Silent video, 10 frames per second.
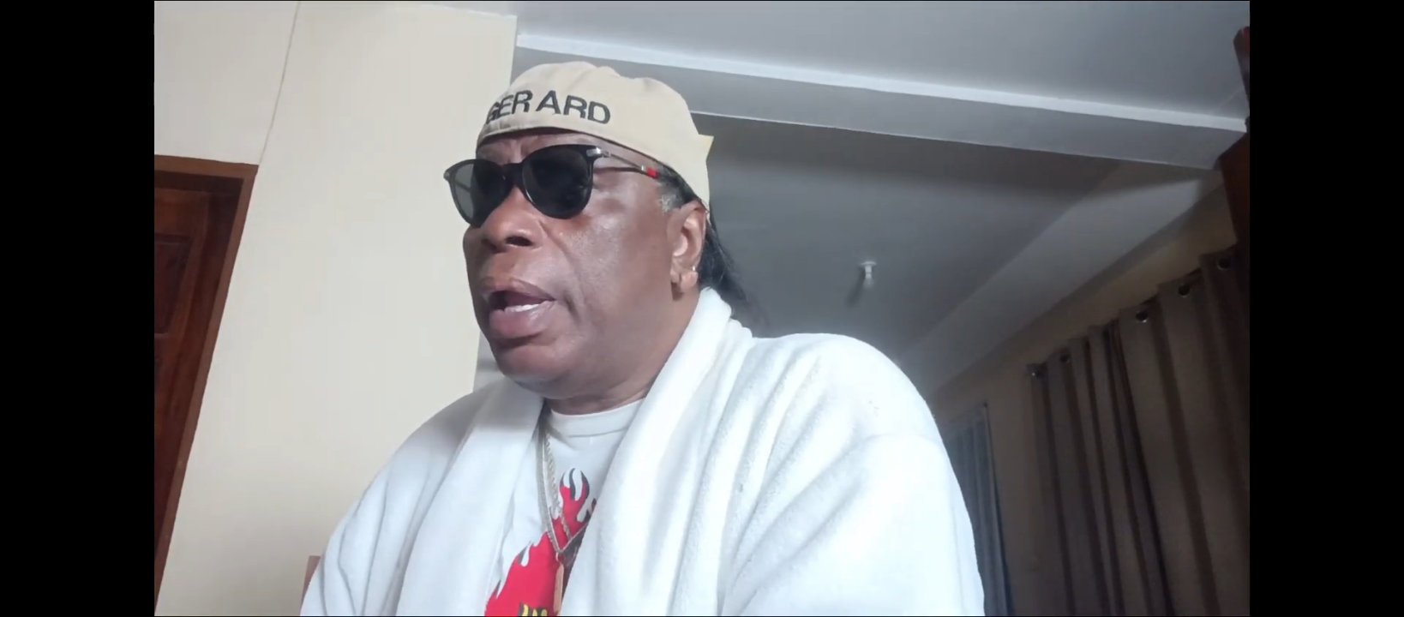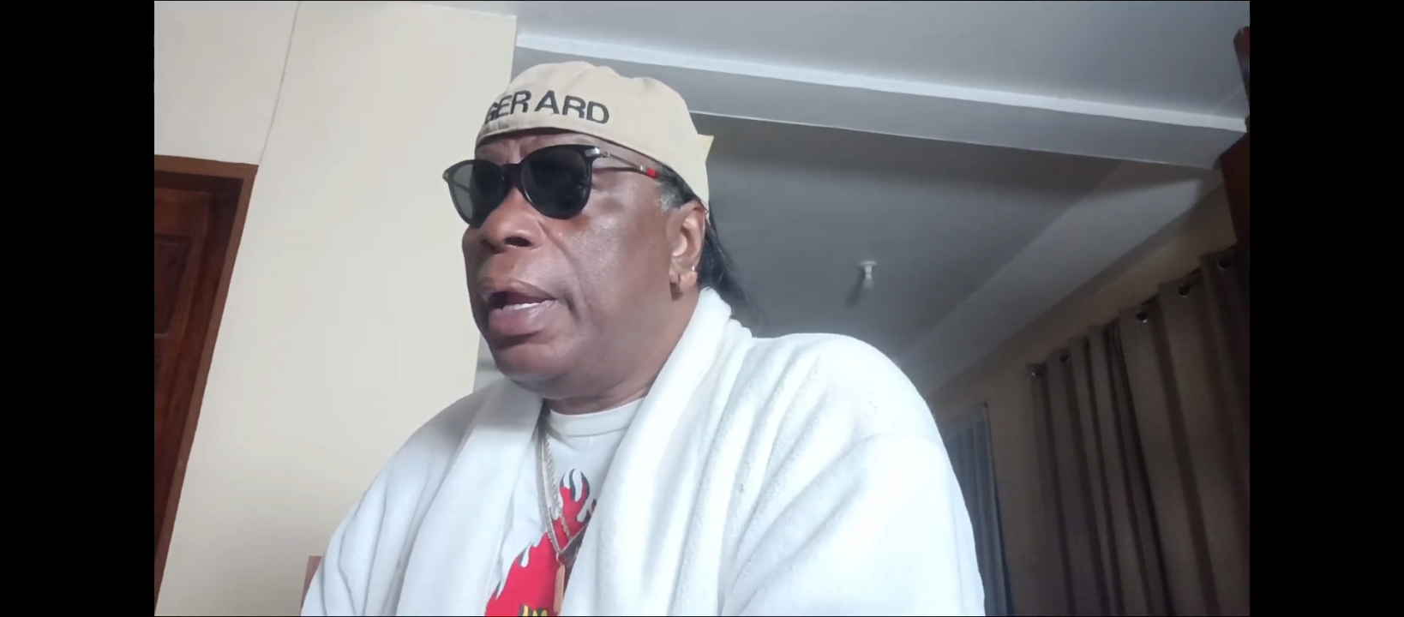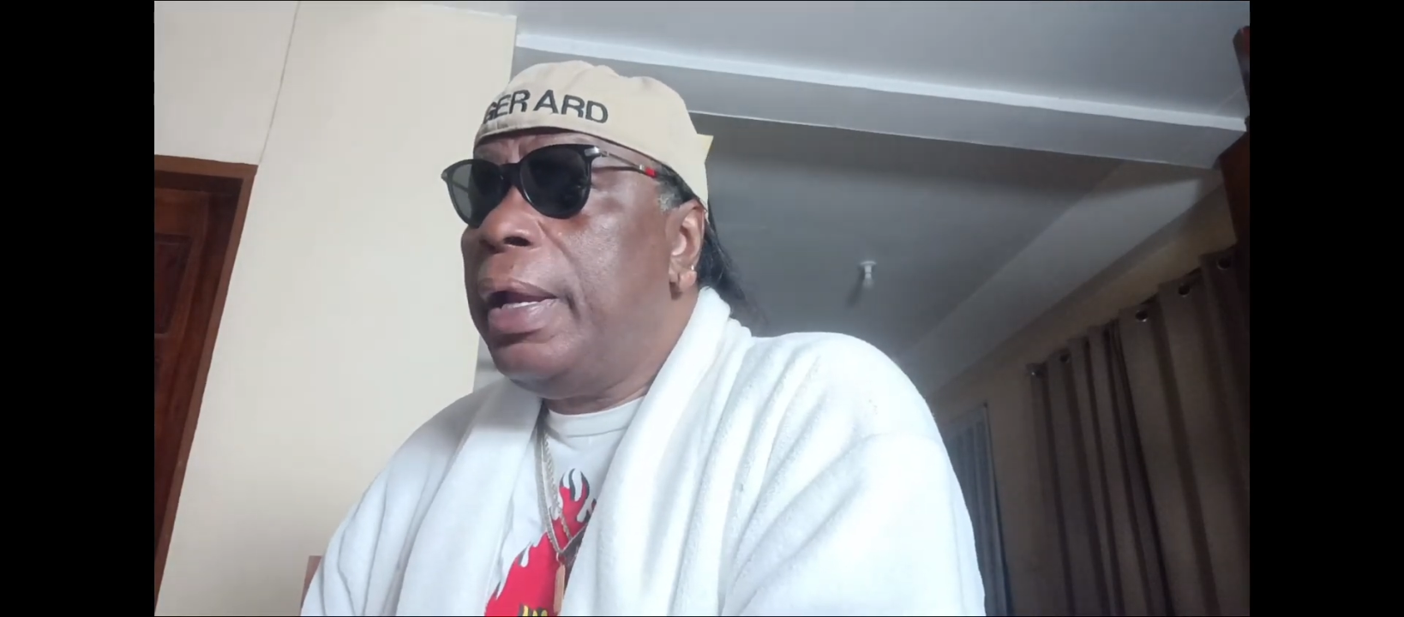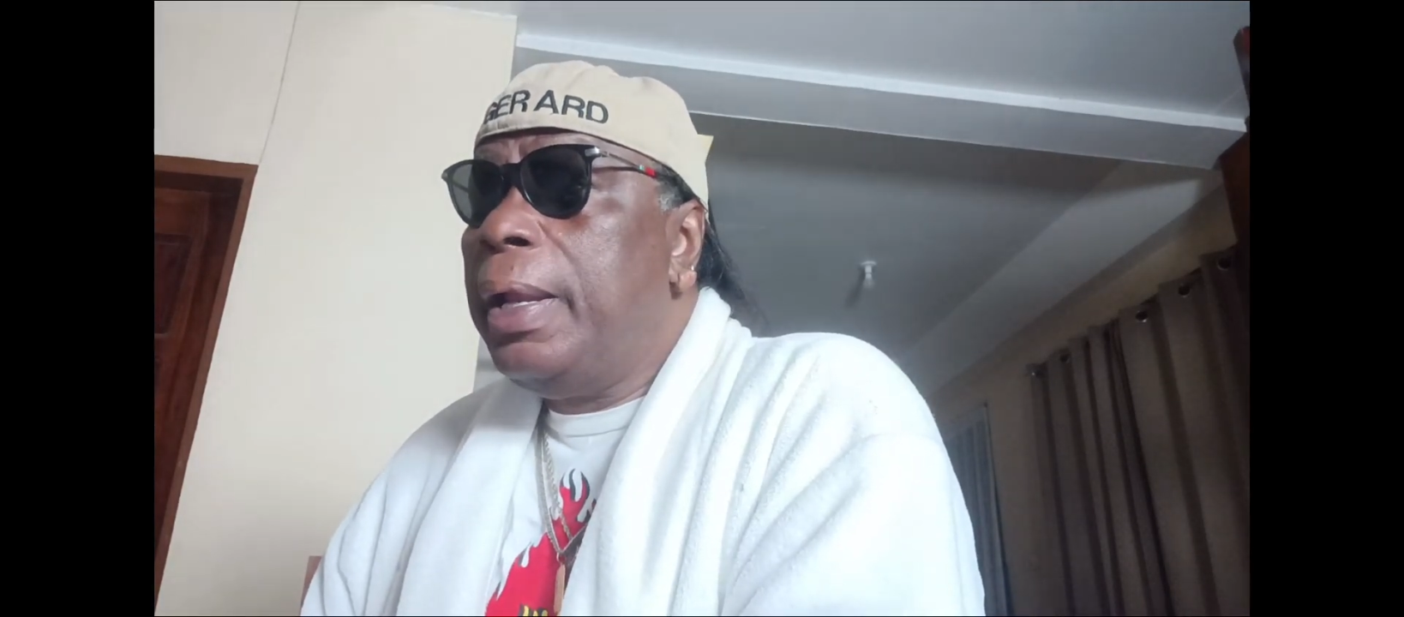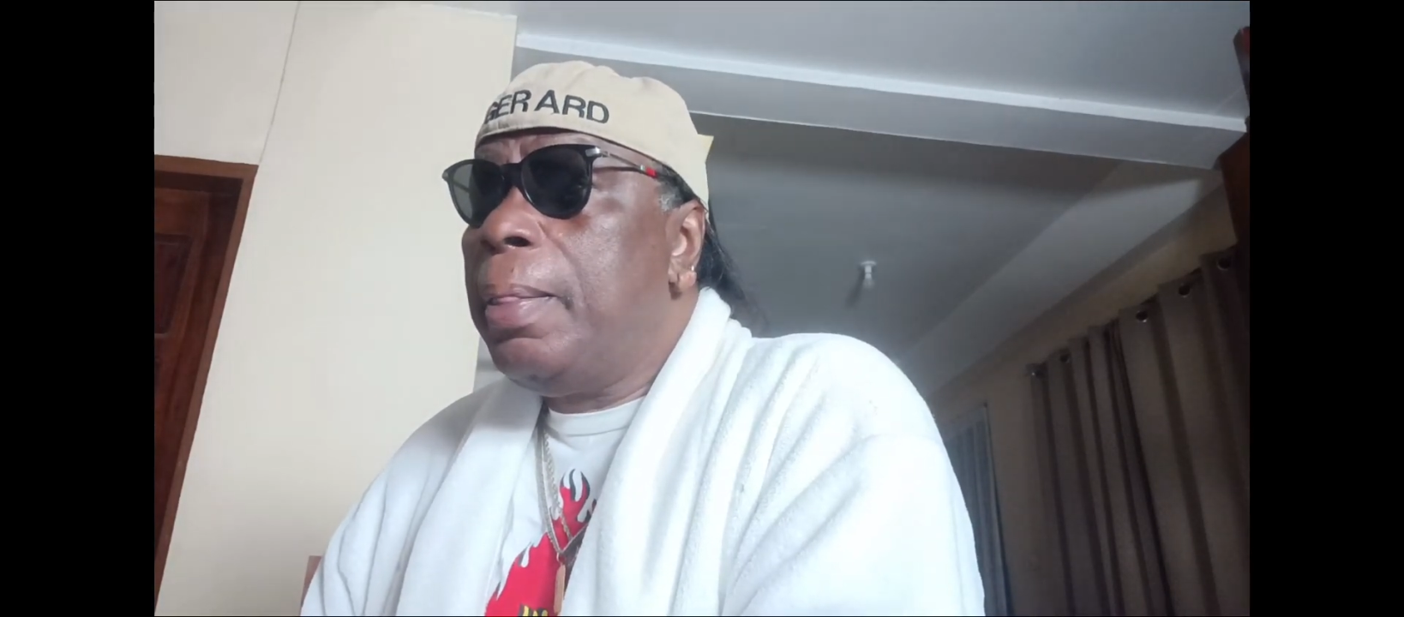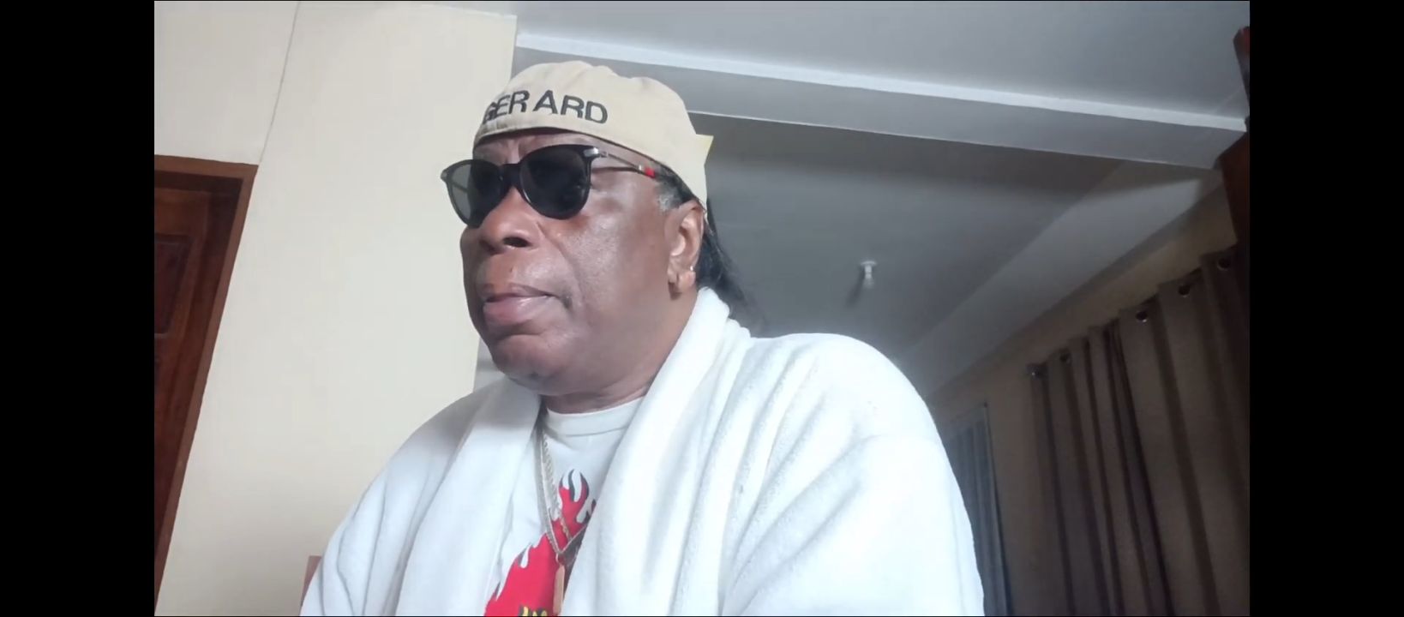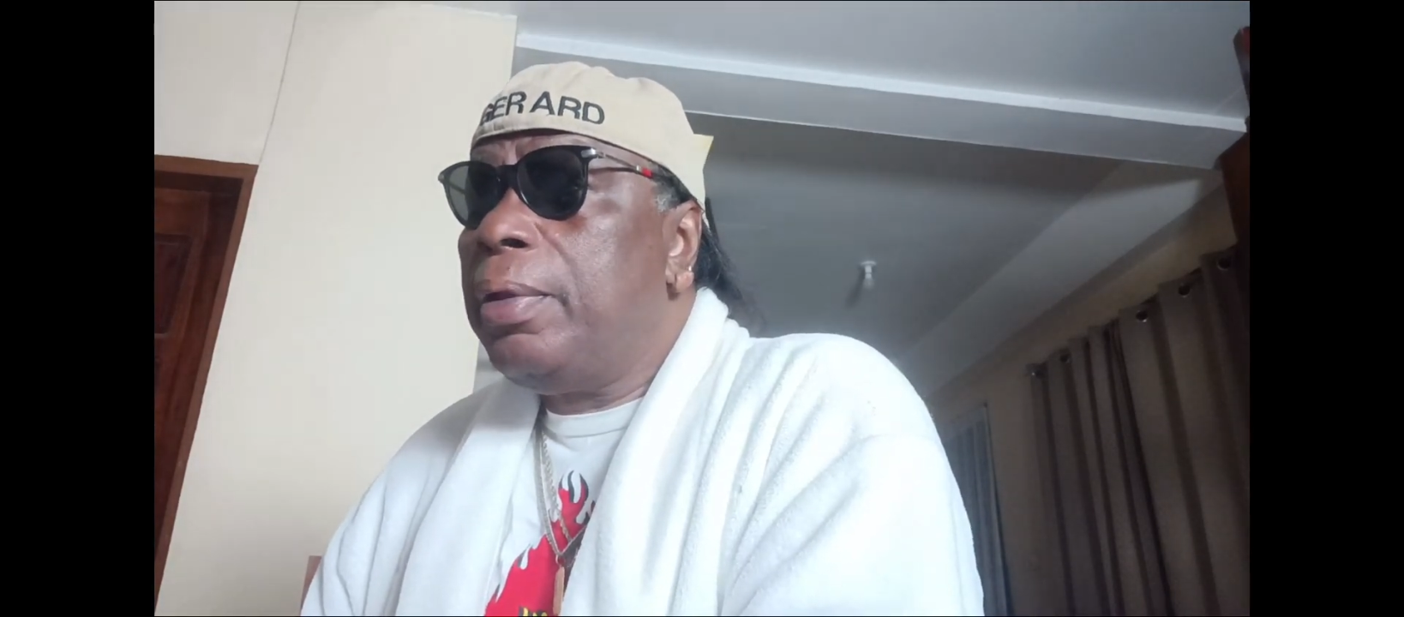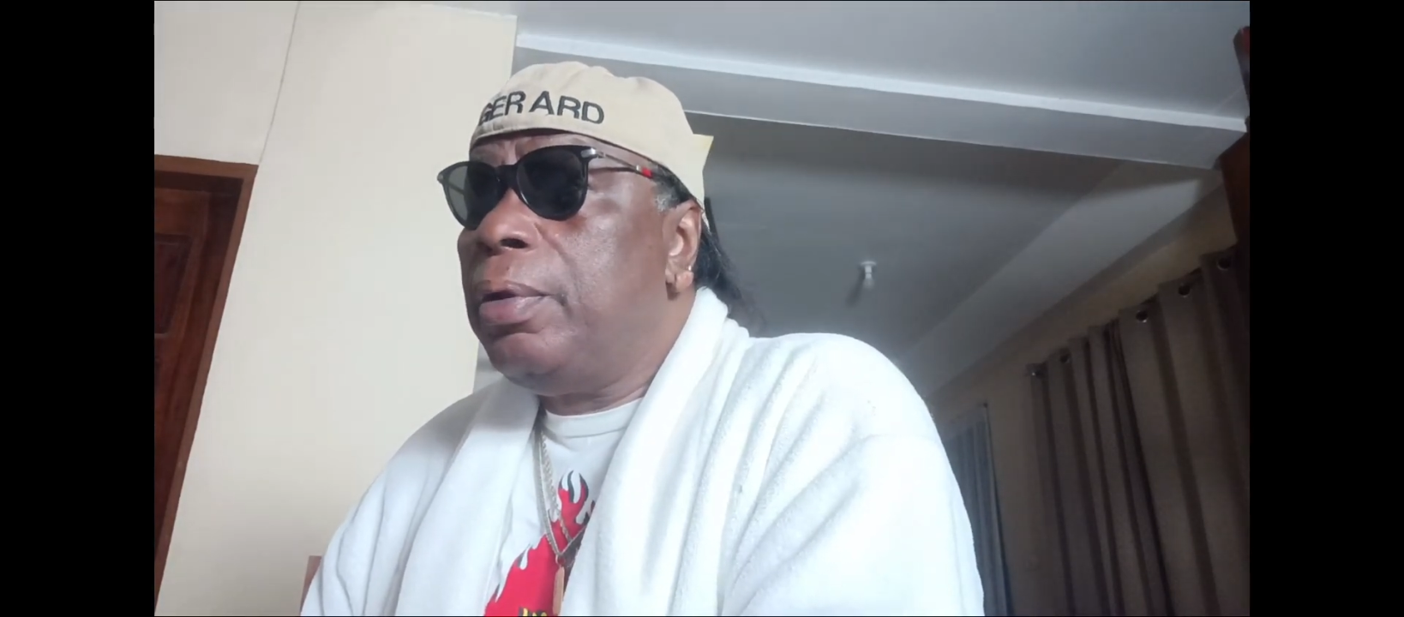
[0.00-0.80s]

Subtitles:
And